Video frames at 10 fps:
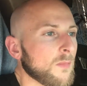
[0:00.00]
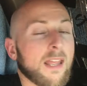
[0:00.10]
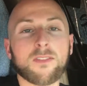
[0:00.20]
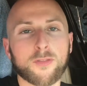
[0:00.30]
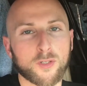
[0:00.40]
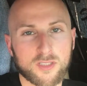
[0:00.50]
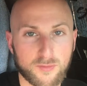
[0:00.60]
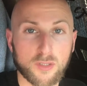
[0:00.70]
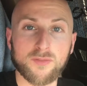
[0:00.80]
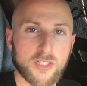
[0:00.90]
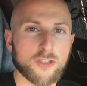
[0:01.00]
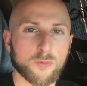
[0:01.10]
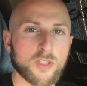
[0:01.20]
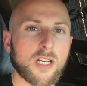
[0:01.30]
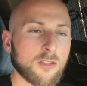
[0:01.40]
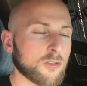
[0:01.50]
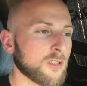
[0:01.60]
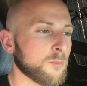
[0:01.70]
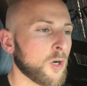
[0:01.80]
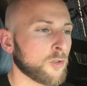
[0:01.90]
and the thirst for adventure, which I learned
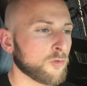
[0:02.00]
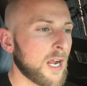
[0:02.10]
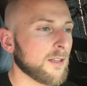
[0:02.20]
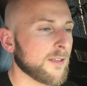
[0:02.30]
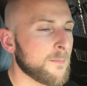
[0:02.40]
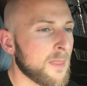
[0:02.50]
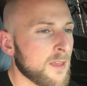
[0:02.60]
on the Mongol rally.